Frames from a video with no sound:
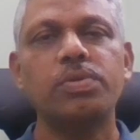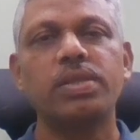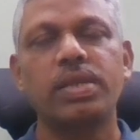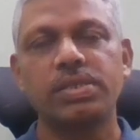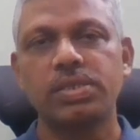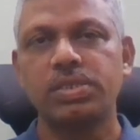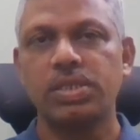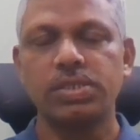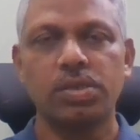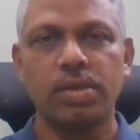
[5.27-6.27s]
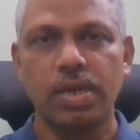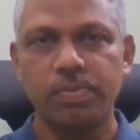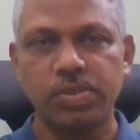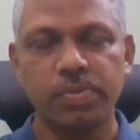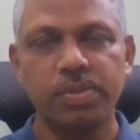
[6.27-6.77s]
to the lecture series on
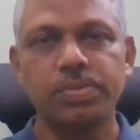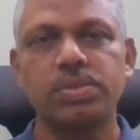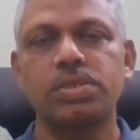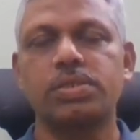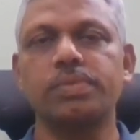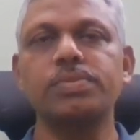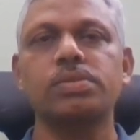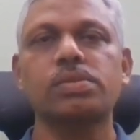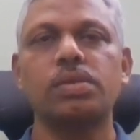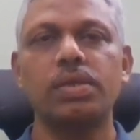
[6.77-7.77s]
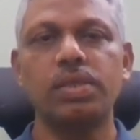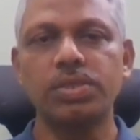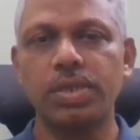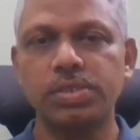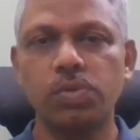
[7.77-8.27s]
database management systems. In
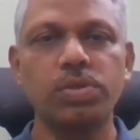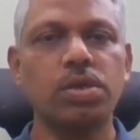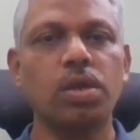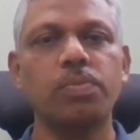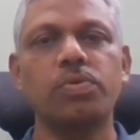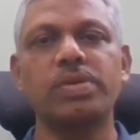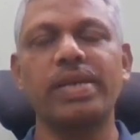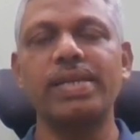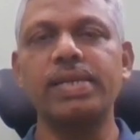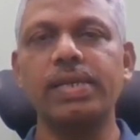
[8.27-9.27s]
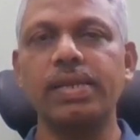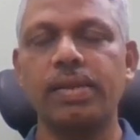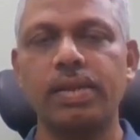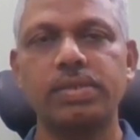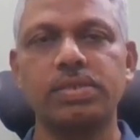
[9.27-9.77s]
this lecture, we talk about entity
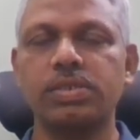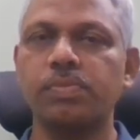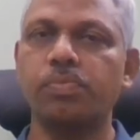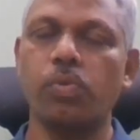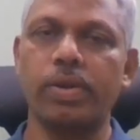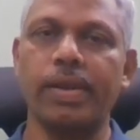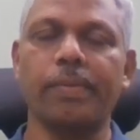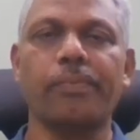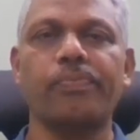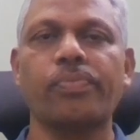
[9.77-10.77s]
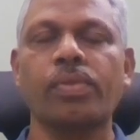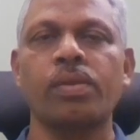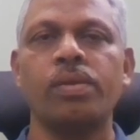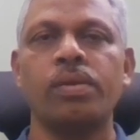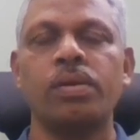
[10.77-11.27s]
relationship modeling.
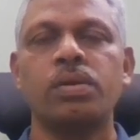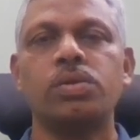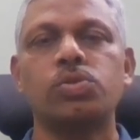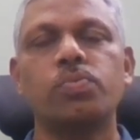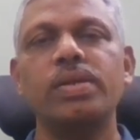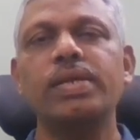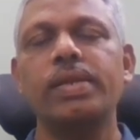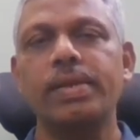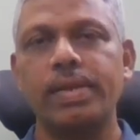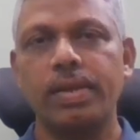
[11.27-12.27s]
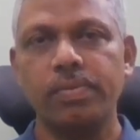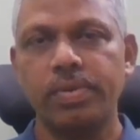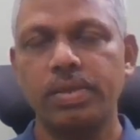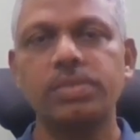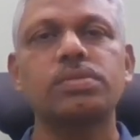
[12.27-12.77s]
To build any
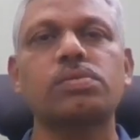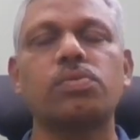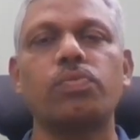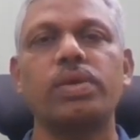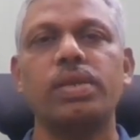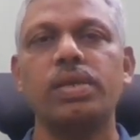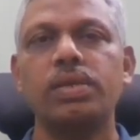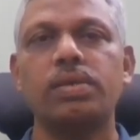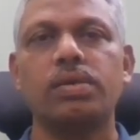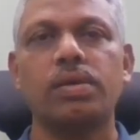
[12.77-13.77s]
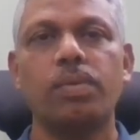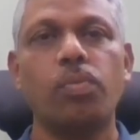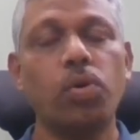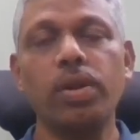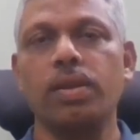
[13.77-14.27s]
database, we need a
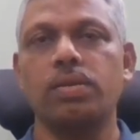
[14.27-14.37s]
model